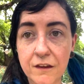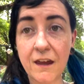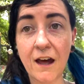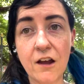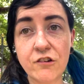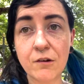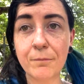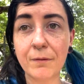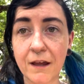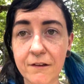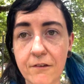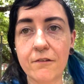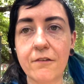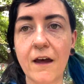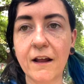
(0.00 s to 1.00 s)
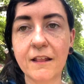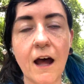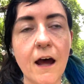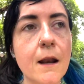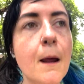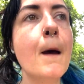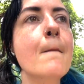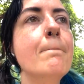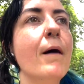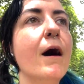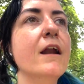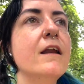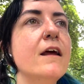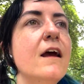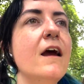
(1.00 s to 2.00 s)
cash in places like that,
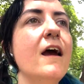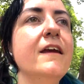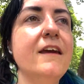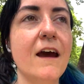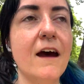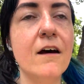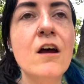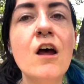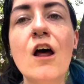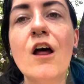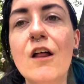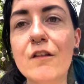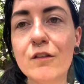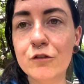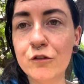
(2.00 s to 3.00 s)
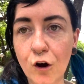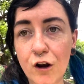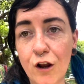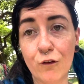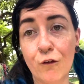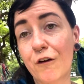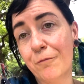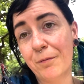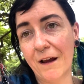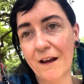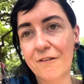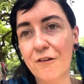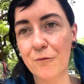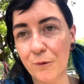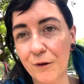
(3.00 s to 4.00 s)
but yeah, not a lot of
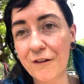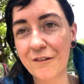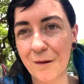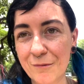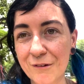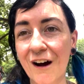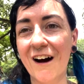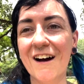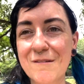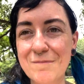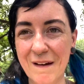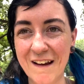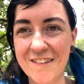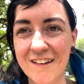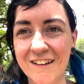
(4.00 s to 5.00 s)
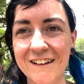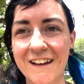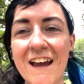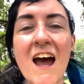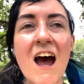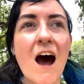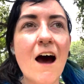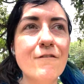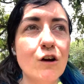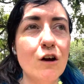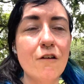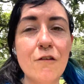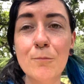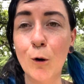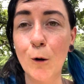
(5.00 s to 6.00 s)
places will accept card, basically. I've
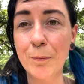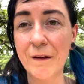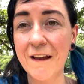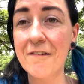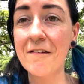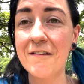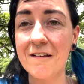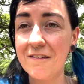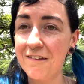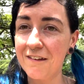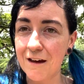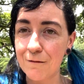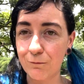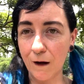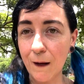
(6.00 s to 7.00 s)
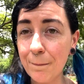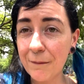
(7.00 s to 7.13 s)
noticed more places in Siem Reap